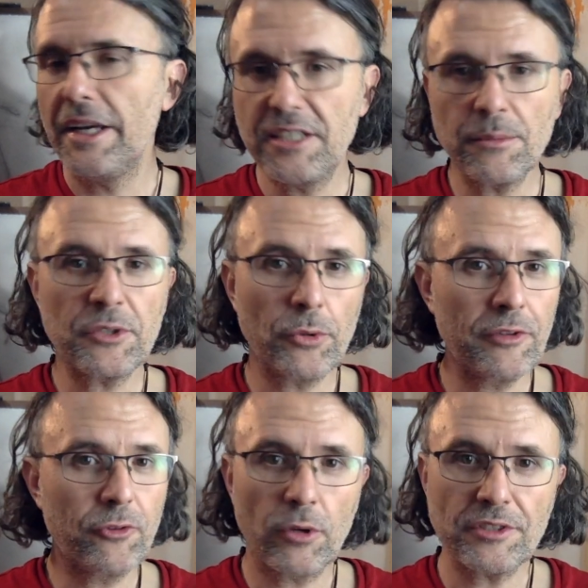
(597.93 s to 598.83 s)

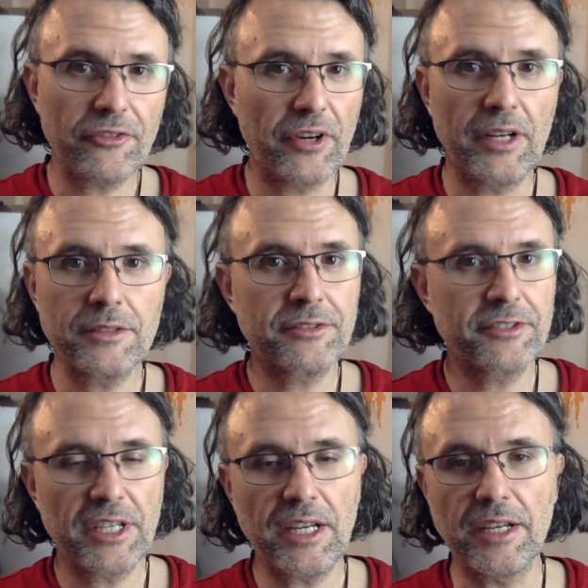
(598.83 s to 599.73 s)
18x24 is a fine
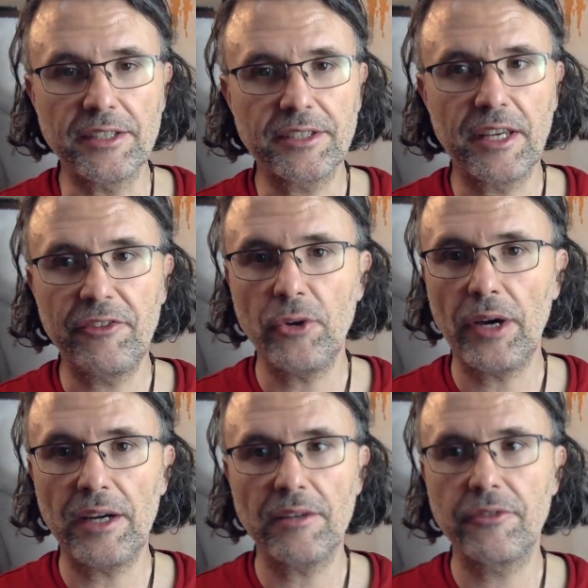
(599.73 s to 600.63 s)
size. If
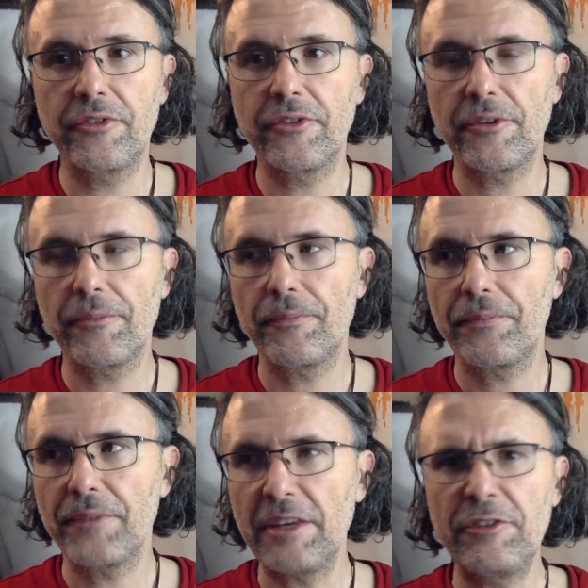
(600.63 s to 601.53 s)

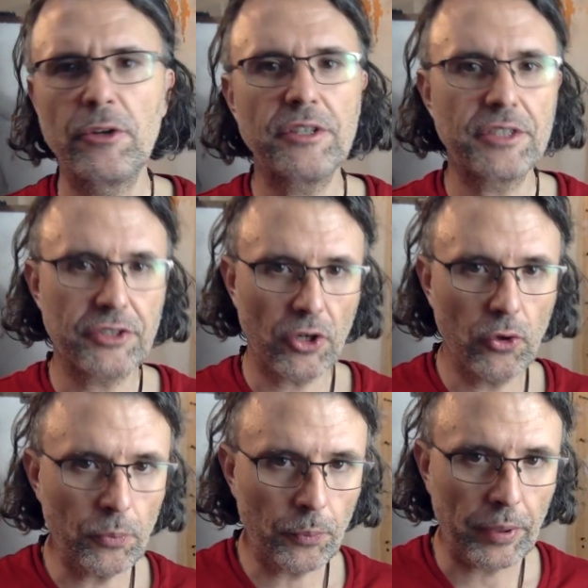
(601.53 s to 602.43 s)
you're using
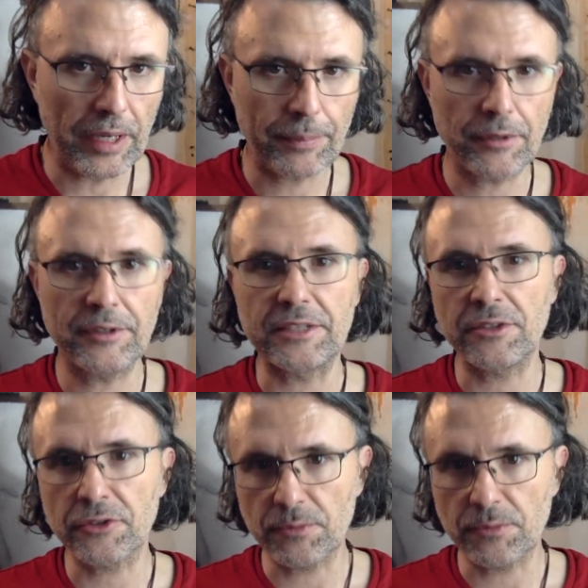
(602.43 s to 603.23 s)
tone paper that's a little